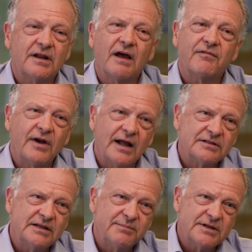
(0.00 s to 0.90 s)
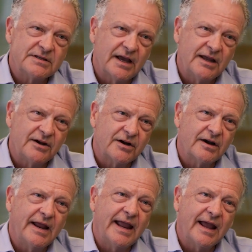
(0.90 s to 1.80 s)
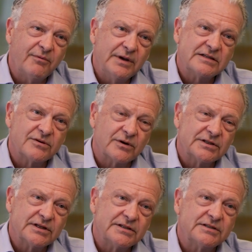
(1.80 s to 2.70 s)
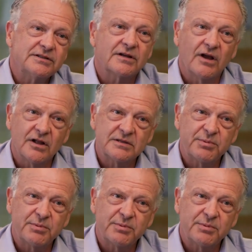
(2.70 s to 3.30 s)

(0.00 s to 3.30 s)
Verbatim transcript: that offer Altium Designer and resources to college